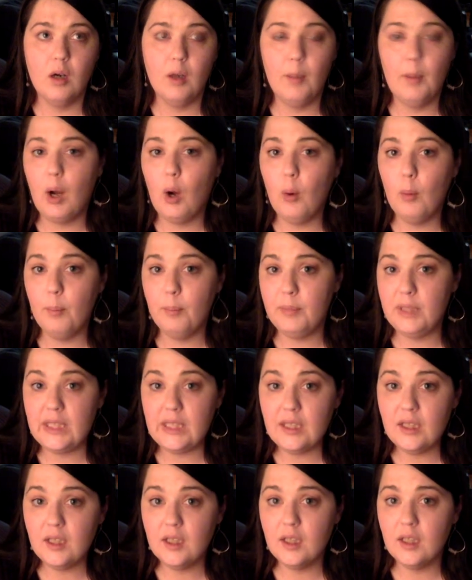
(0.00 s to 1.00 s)
about
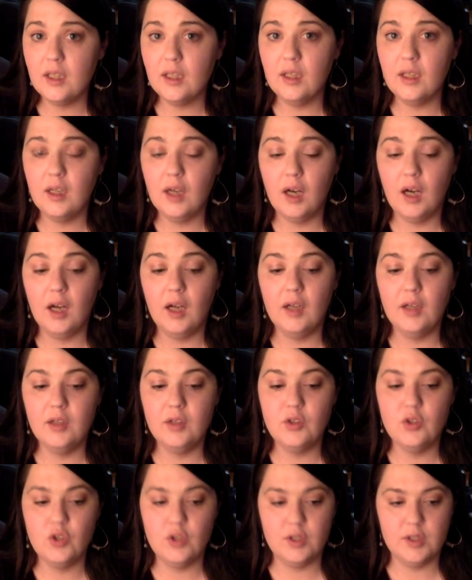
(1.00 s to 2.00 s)
me and not
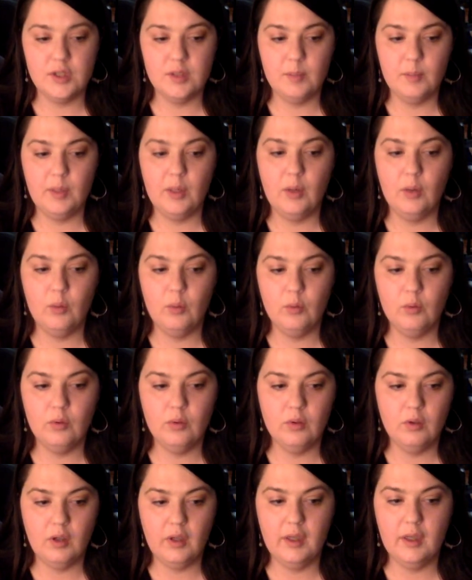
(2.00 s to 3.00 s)
just about
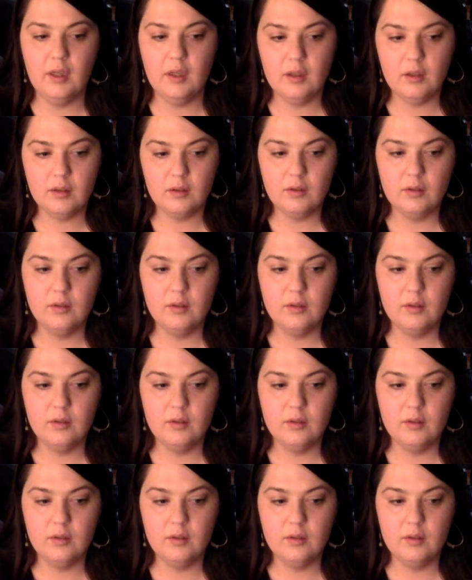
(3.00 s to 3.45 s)
like